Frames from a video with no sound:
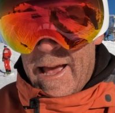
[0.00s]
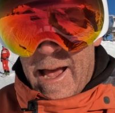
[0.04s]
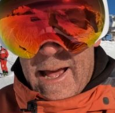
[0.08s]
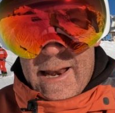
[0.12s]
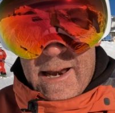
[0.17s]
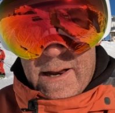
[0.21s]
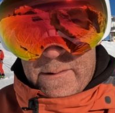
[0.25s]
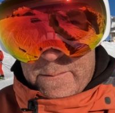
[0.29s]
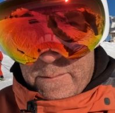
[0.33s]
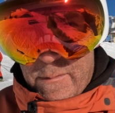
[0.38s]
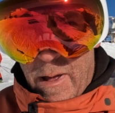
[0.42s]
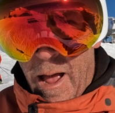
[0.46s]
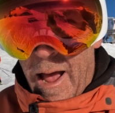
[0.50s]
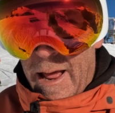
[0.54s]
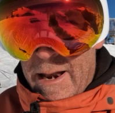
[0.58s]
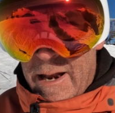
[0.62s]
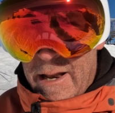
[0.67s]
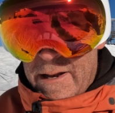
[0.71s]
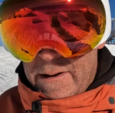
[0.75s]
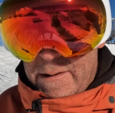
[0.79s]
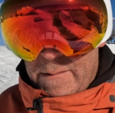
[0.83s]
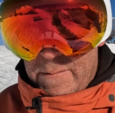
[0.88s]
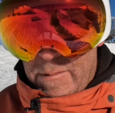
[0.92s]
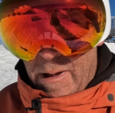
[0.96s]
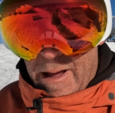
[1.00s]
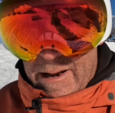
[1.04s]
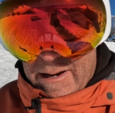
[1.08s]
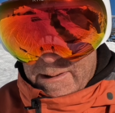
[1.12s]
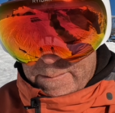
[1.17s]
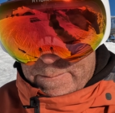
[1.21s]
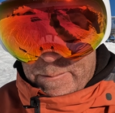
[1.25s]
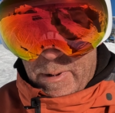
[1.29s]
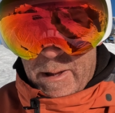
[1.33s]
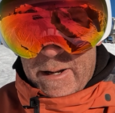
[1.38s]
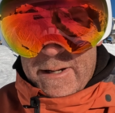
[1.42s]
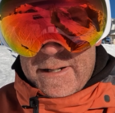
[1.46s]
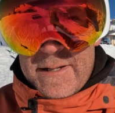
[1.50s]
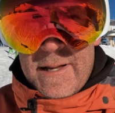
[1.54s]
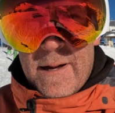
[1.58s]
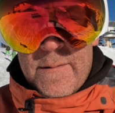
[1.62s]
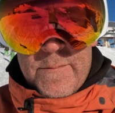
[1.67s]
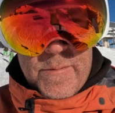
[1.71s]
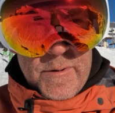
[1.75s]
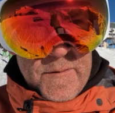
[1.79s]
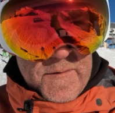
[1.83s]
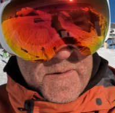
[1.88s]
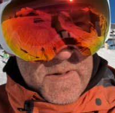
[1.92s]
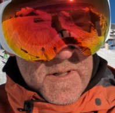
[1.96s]
And a, and a, and a big
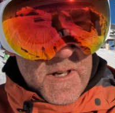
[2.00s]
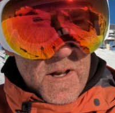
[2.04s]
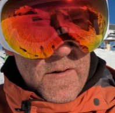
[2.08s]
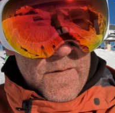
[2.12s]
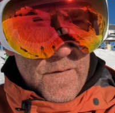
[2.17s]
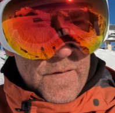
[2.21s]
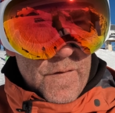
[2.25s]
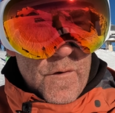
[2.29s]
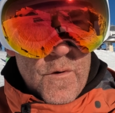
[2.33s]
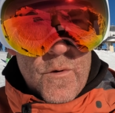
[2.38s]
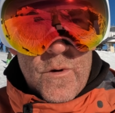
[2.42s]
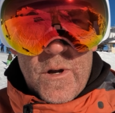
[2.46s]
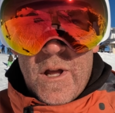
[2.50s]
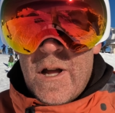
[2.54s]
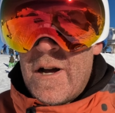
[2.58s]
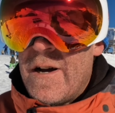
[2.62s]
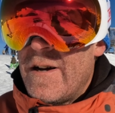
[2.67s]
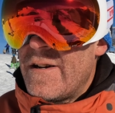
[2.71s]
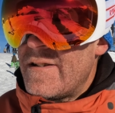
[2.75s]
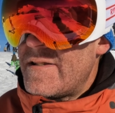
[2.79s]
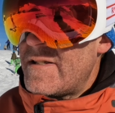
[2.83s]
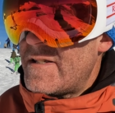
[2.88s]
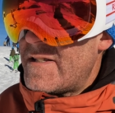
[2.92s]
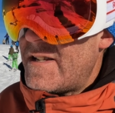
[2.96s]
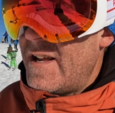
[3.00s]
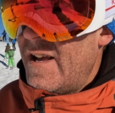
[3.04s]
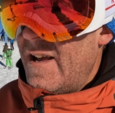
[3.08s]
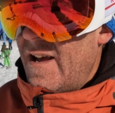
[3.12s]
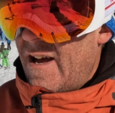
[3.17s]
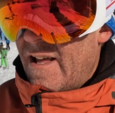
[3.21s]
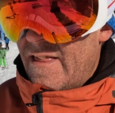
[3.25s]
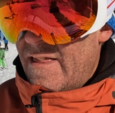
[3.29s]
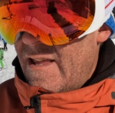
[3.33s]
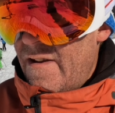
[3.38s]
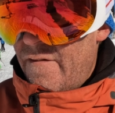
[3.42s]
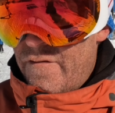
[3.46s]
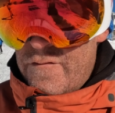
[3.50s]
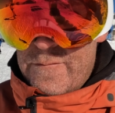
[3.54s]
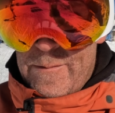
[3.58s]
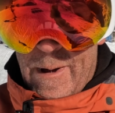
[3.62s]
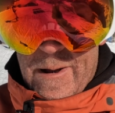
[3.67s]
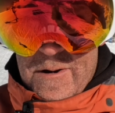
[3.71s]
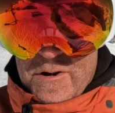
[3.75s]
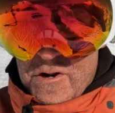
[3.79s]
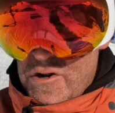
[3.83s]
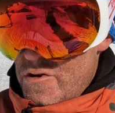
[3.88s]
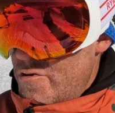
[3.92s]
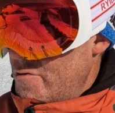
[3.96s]
dump of snow forecast, I think,
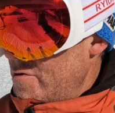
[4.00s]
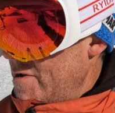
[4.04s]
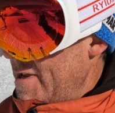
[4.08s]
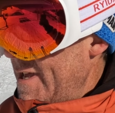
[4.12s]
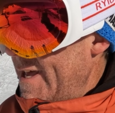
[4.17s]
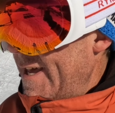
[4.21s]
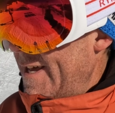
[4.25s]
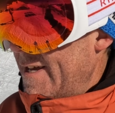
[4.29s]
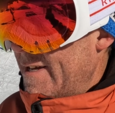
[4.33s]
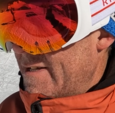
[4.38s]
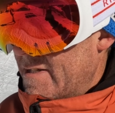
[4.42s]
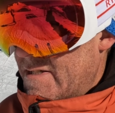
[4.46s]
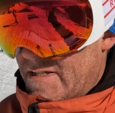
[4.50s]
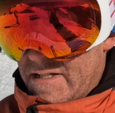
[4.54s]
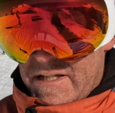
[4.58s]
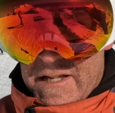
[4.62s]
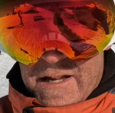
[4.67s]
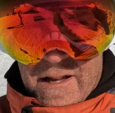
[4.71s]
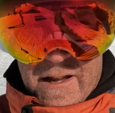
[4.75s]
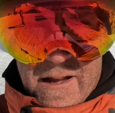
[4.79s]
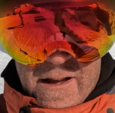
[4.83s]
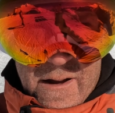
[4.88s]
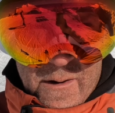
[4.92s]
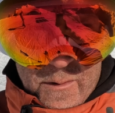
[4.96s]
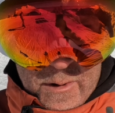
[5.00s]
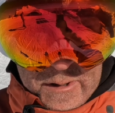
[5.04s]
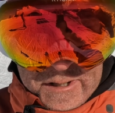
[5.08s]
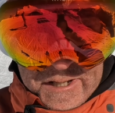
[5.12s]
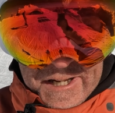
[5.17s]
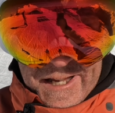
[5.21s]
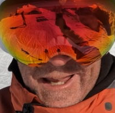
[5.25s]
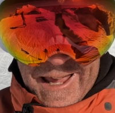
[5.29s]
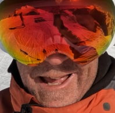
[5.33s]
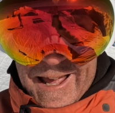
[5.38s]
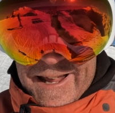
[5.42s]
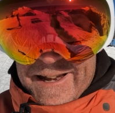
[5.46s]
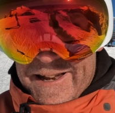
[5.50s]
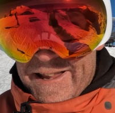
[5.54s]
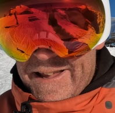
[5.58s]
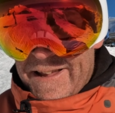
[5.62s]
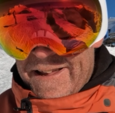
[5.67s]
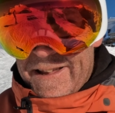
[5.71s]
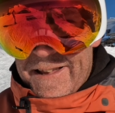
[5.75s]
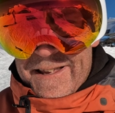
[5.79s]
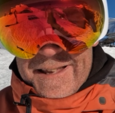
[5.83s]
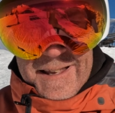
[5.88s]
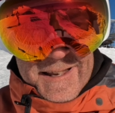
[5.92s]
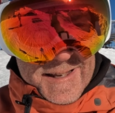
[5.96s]
for about New Year's, which again
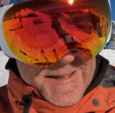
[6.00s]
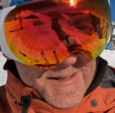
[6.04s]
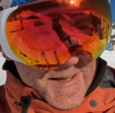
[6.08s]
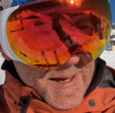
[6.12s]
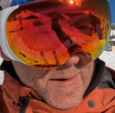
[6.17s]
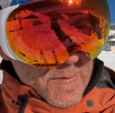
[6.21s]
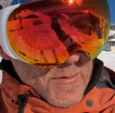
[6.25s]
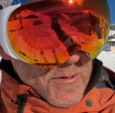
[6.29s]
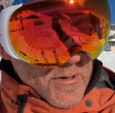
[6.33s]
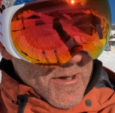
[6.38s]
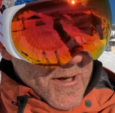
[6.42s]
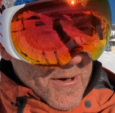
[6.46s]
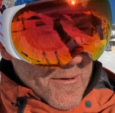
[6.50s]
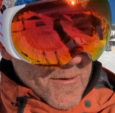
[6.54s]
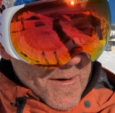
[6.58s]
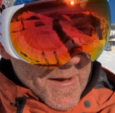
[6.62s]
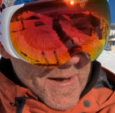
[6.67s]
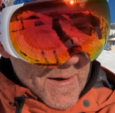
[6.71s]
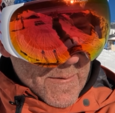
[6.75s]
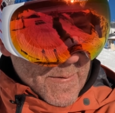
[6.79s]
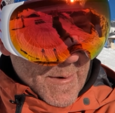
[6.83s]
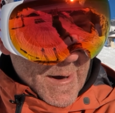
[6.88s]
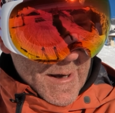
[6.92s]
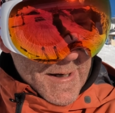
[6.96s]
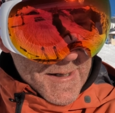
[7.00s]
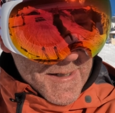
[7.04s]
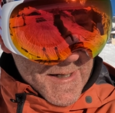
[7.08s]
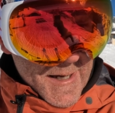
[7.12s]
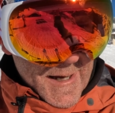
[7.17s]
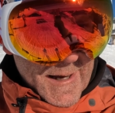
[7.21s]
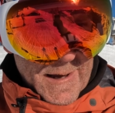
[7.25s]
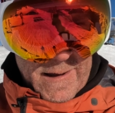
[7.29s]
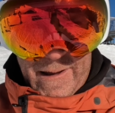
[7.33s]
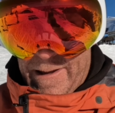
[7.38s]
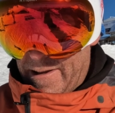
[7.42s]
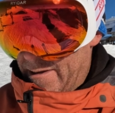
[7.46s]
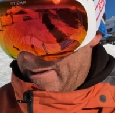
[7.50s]
is absolutely amazing.